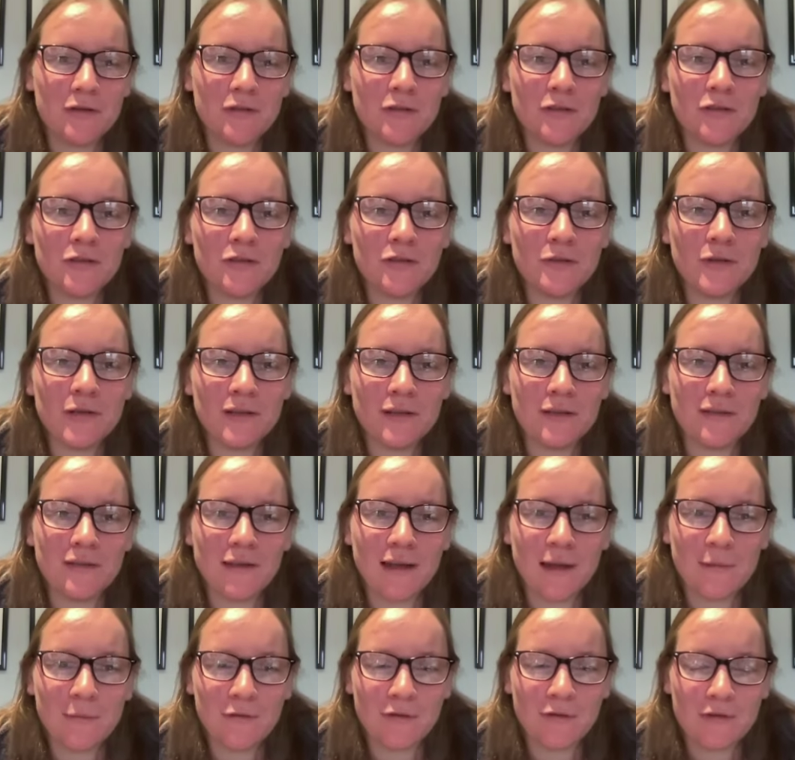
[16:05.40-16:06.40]
to doing the
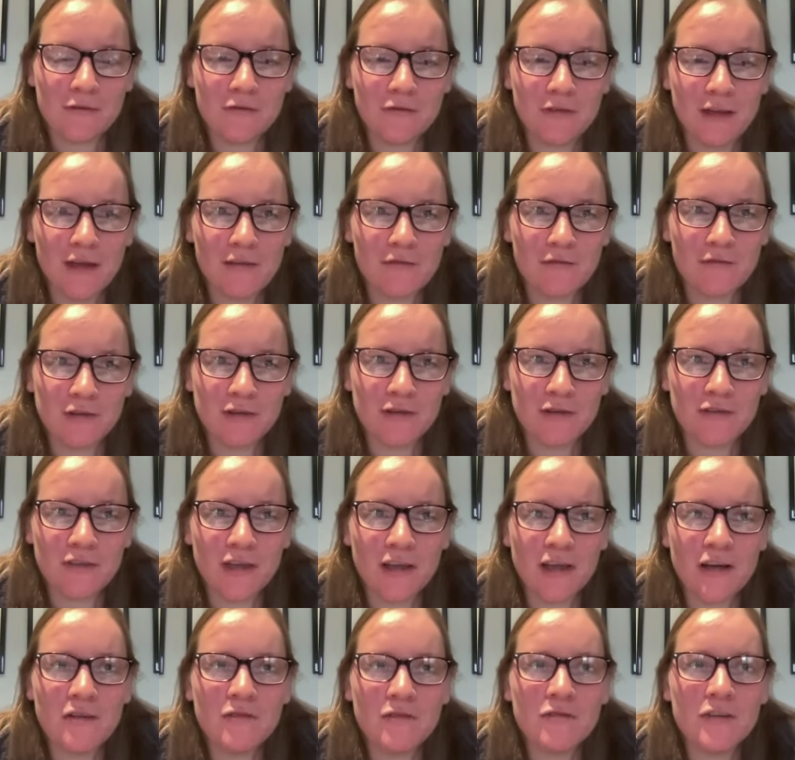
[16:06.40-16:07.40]
steps that you've set for
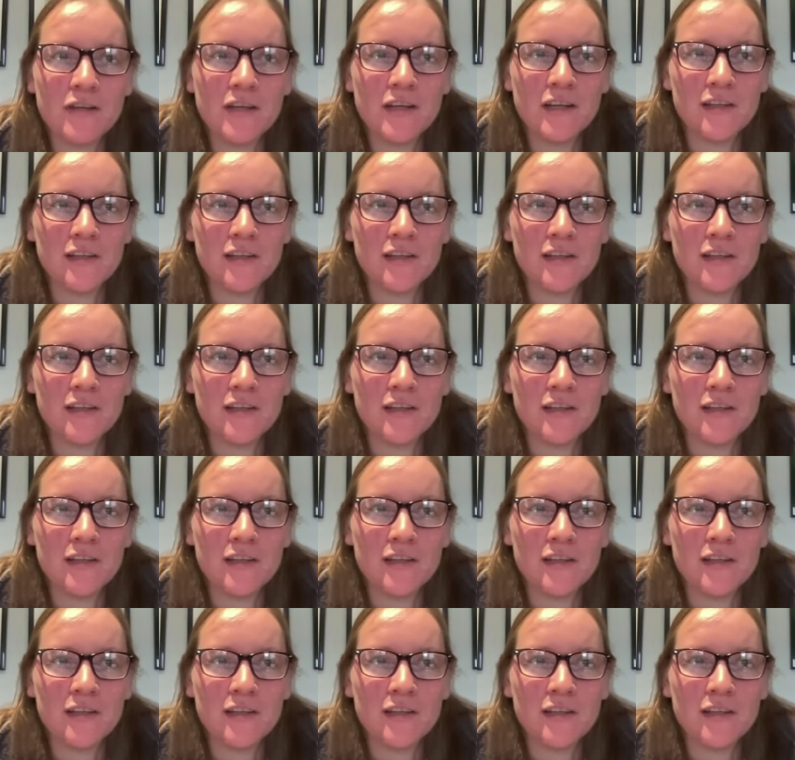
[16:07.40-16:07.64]
yourself?